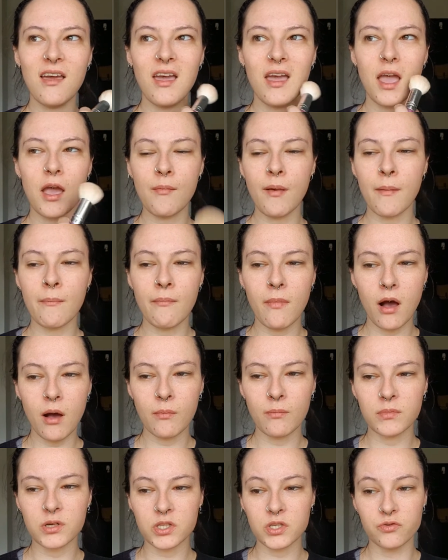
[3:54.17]
and my
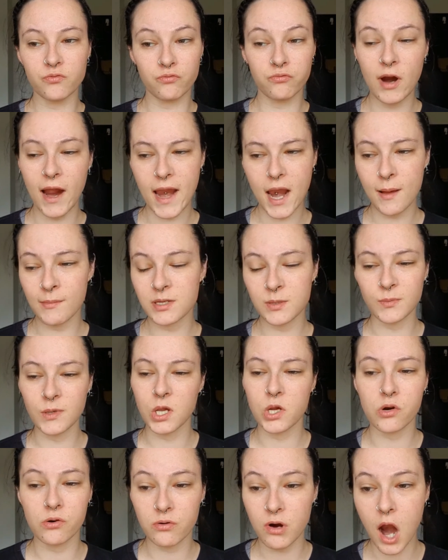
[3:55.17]
mom just ran up to me
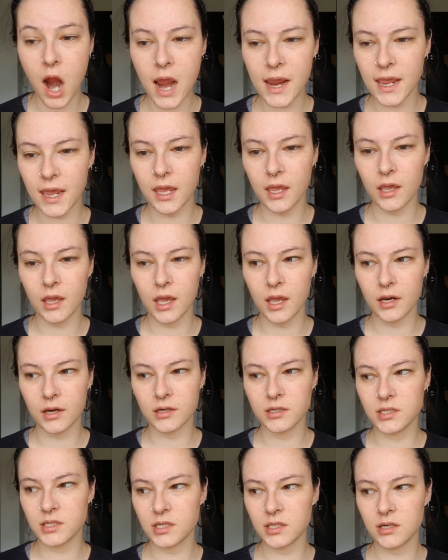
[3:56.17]
crying,
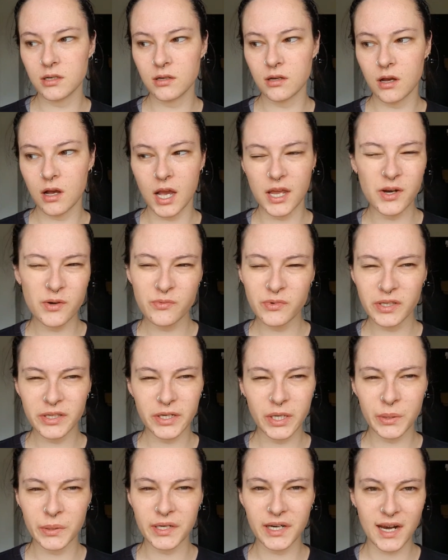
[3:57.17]
and I didn't really
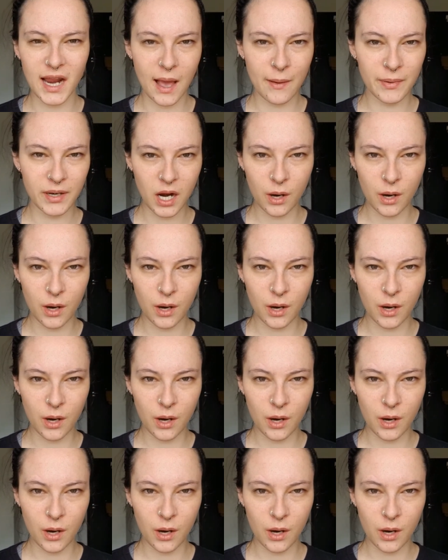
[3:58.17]
know what had happened.